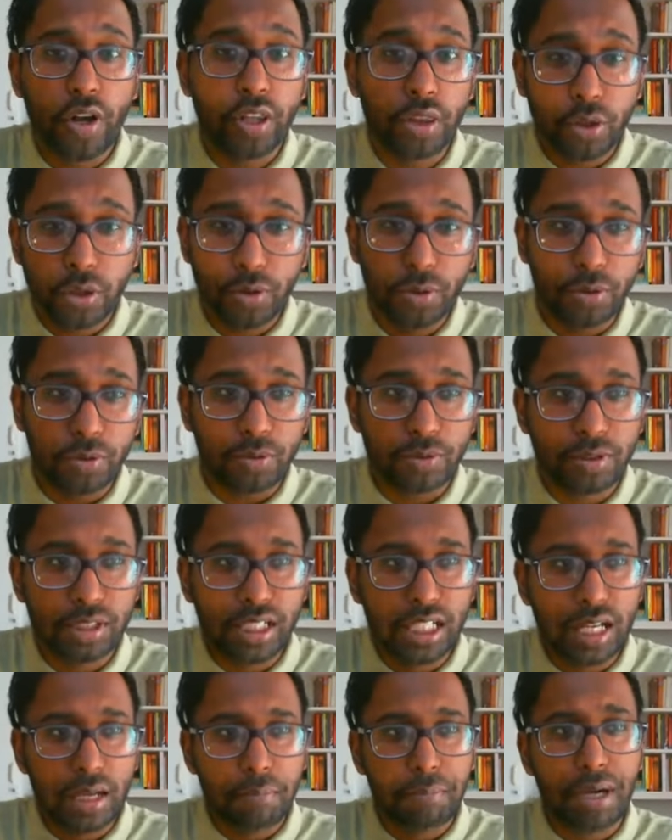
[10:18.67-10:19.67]
through.
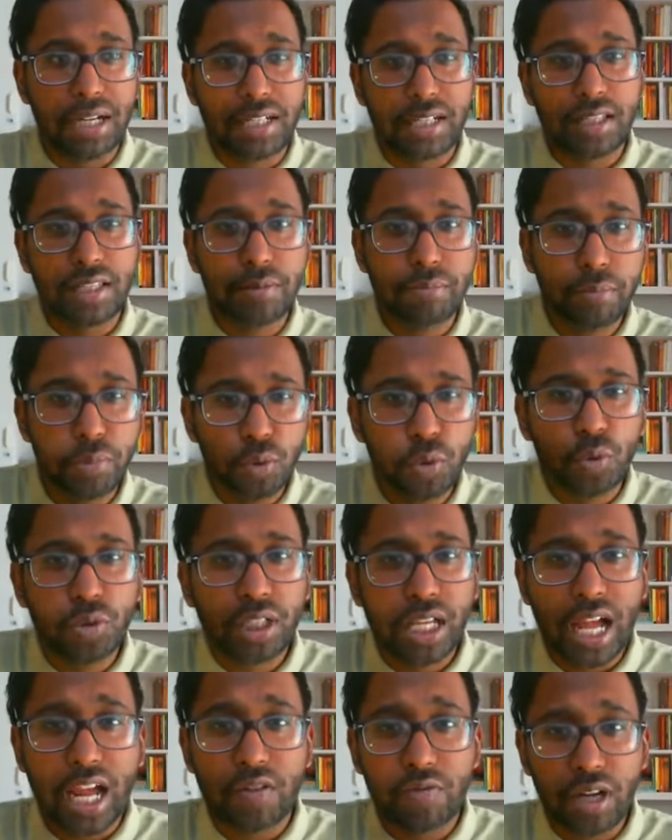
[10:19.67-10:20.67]
But the moon
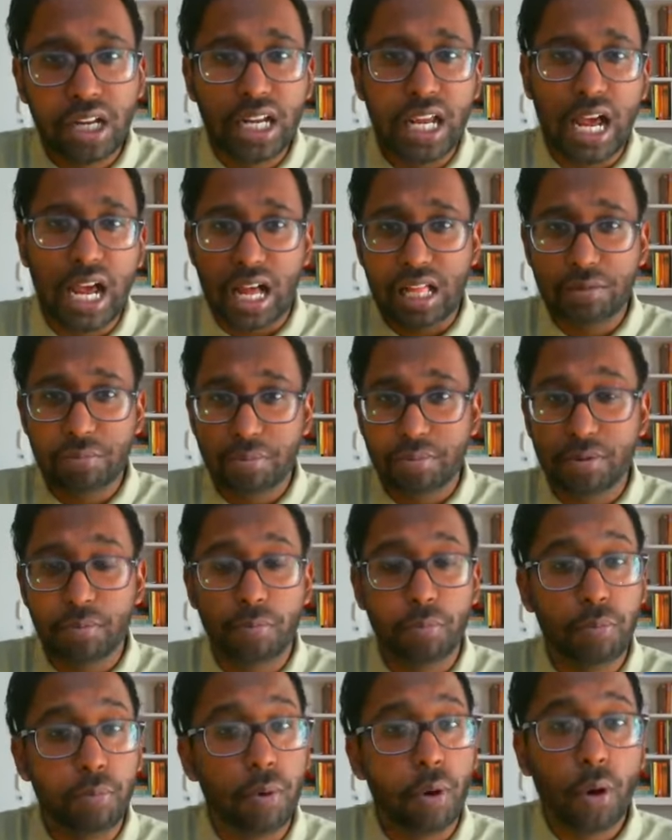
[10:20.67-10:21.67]
can really help
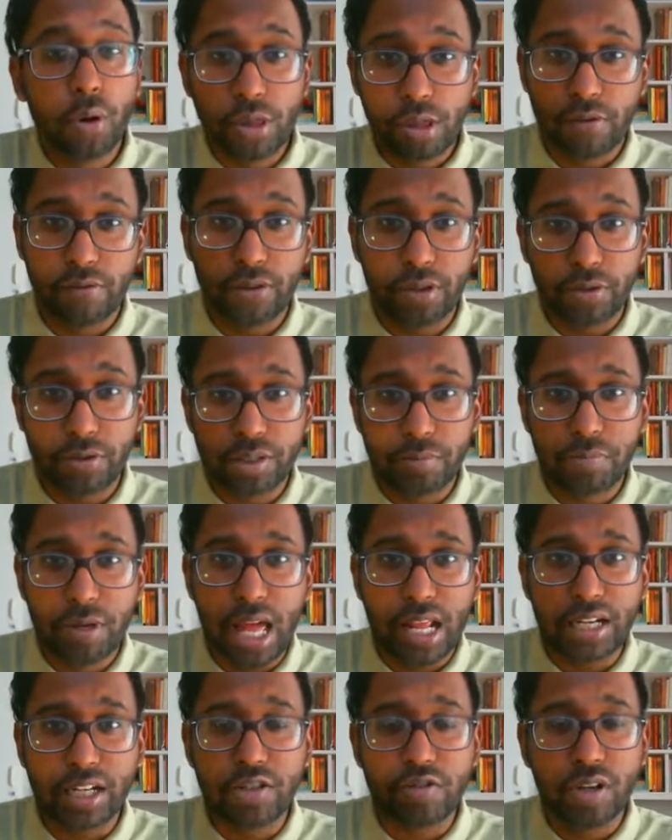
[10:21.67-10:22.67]
both of those
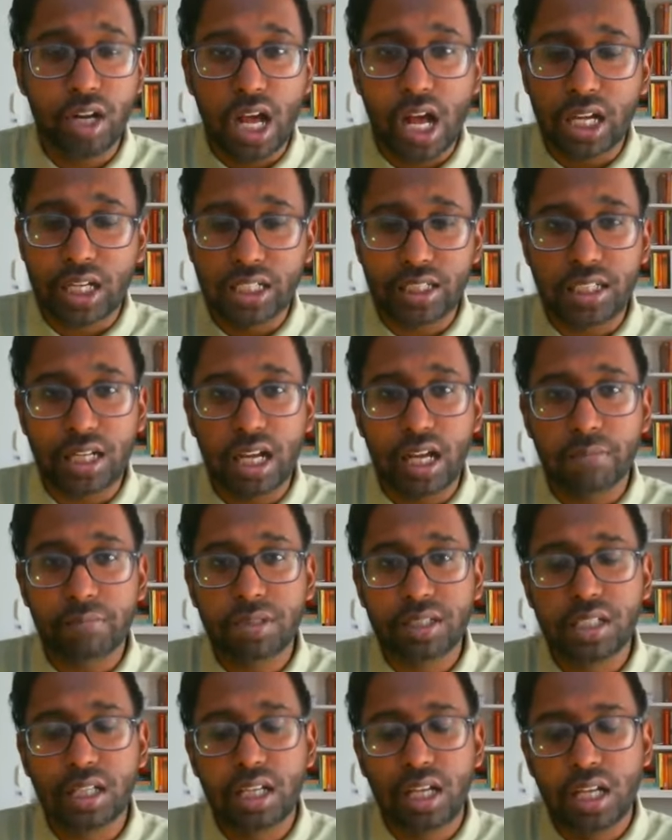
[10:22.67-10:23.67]
planetary
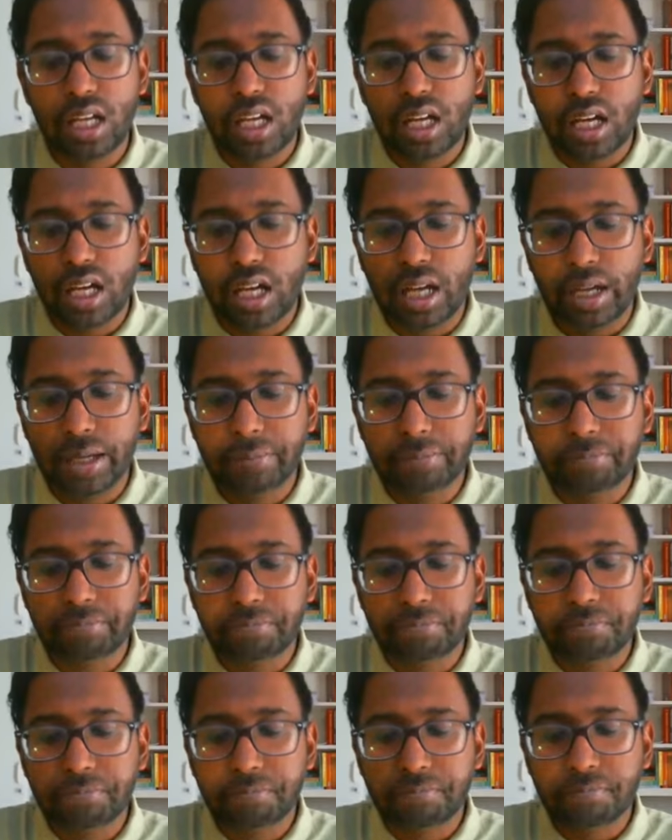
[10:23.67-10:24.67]
archetypes.
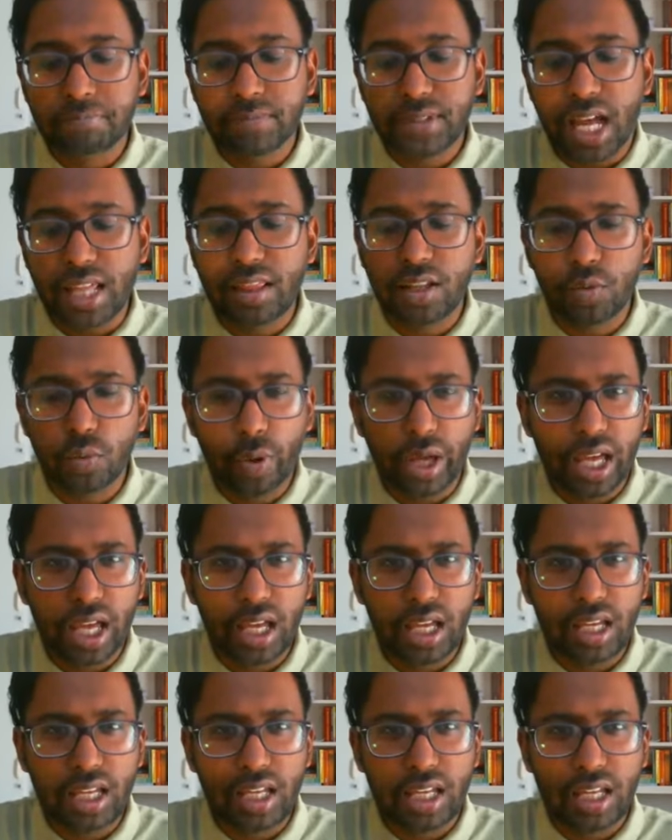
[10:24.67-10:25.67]
And the
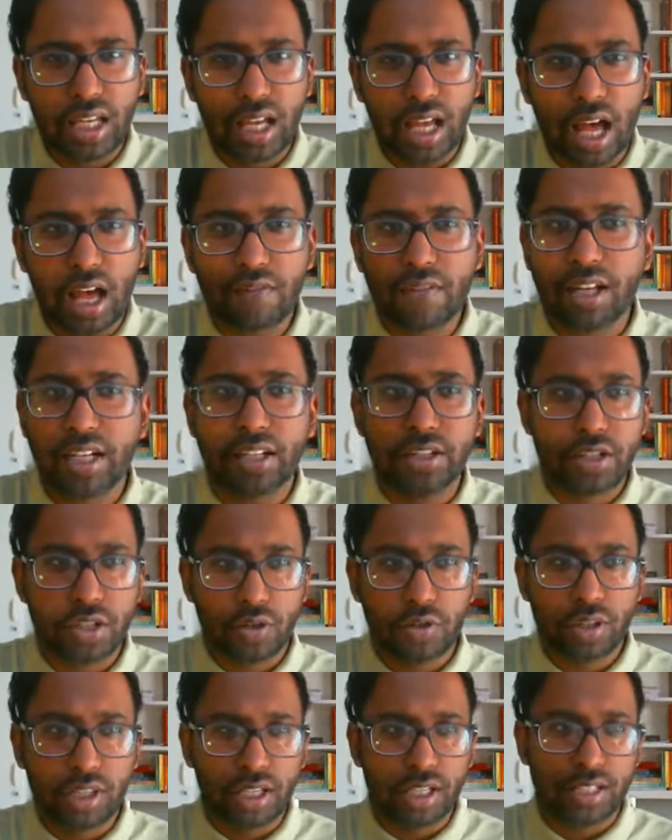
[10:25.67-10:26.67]
way I've
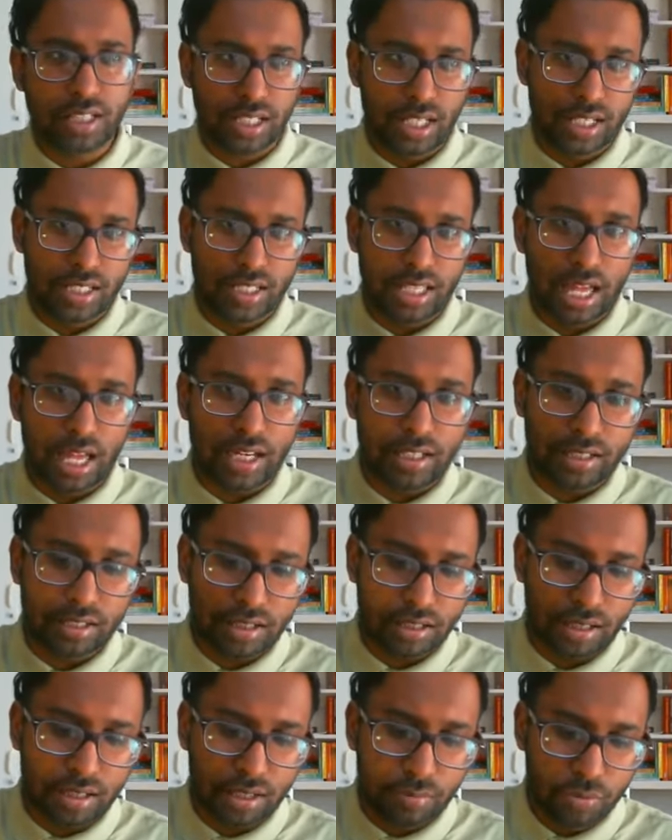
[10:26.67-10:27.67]
understood this is that
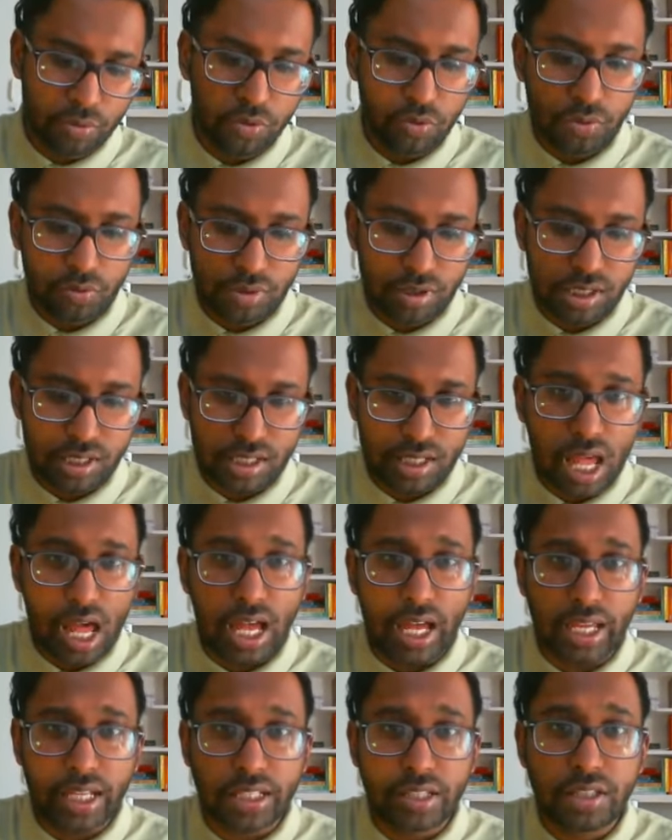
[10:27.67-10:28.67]
the moon
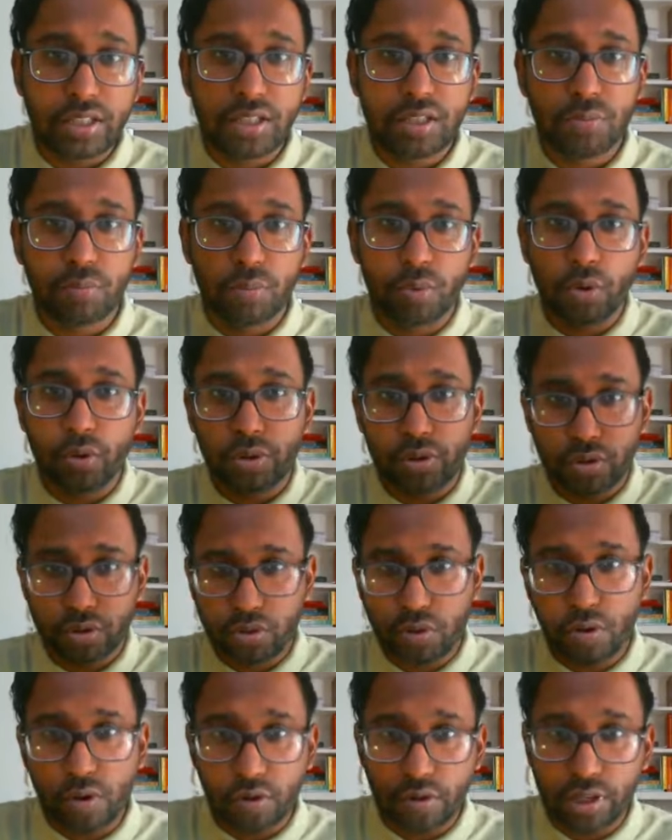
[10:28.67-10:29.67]
signs, both
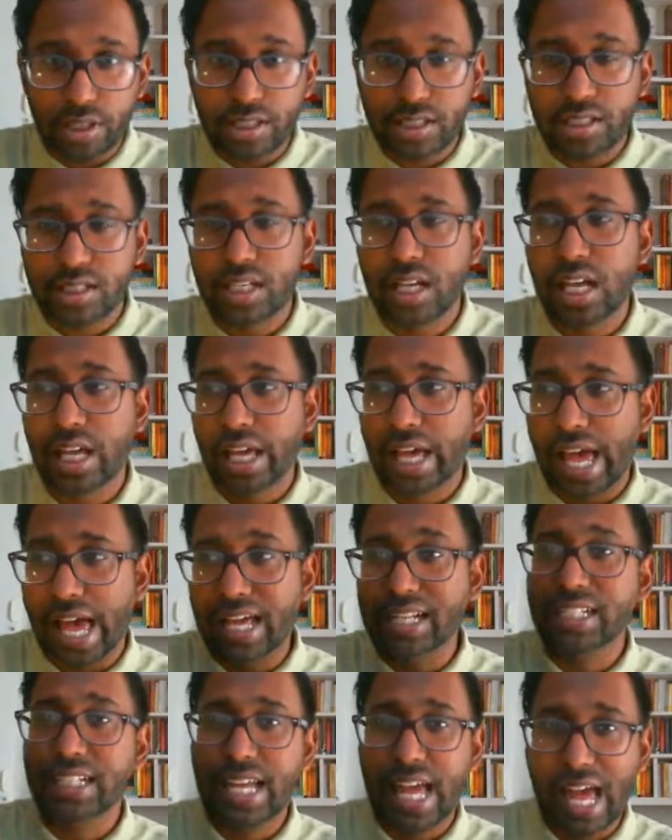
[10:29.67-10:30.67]
Taurus
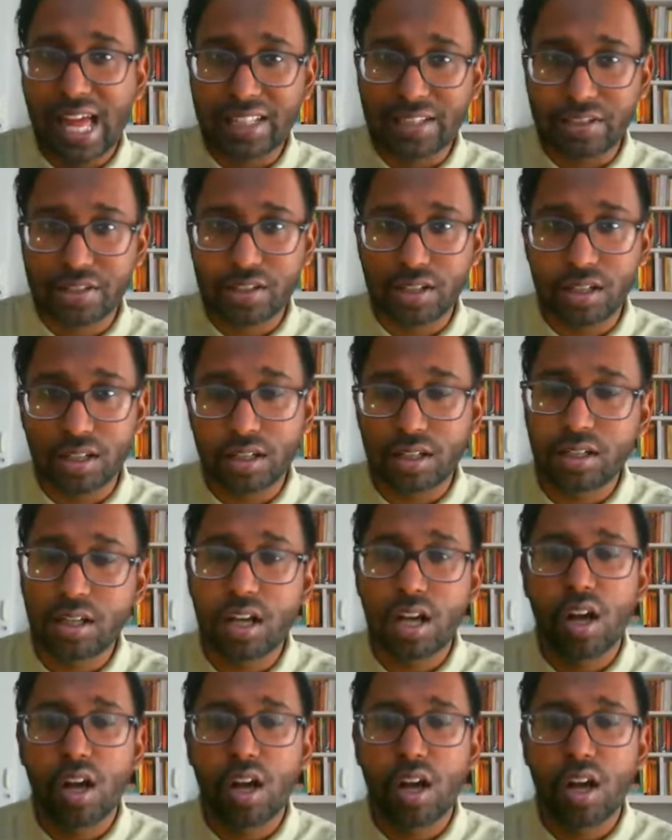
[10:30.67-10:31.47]
and Cancer,